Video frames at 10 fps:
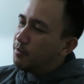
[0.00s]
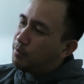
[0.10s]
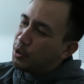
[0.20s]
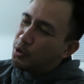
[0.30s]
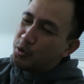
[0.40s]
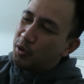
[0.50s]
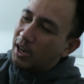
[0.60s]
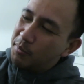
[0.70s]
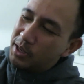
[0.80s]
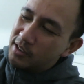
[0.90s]
The blue,
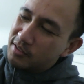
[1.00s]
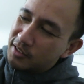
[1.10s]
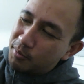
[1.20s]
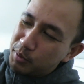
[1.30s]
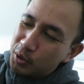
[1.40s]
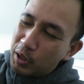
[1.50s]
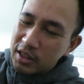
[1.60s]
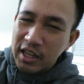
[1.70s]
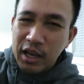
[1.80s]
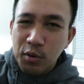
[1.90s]
I mean, the blue,
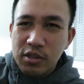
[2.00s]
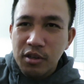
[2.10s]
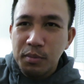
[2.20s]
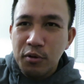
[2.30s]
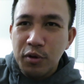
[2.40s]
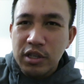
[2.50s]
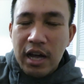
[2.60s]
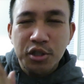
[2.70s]
I think it was a little bit rich.